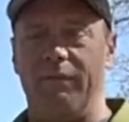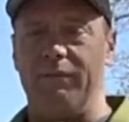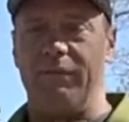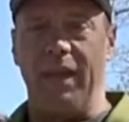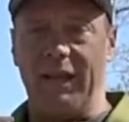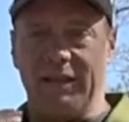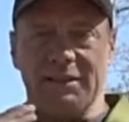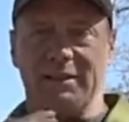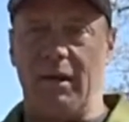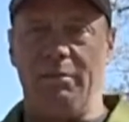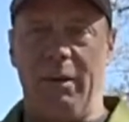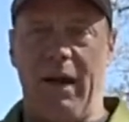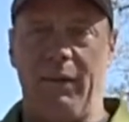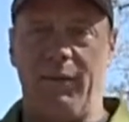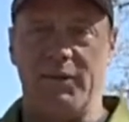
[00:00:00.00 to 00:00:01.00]
take a step
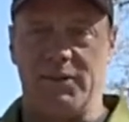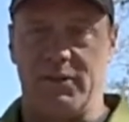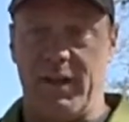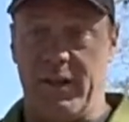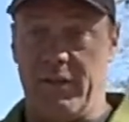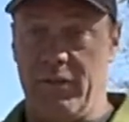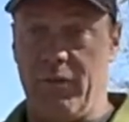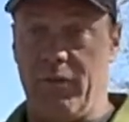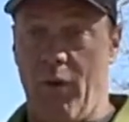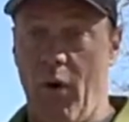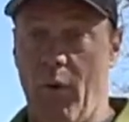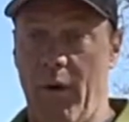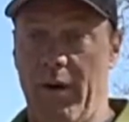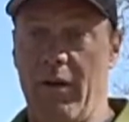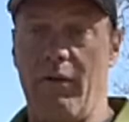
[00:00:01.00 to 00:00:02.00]
backwards and take two
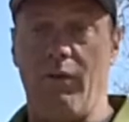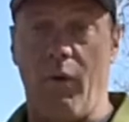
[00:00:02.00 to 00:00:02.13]
forward.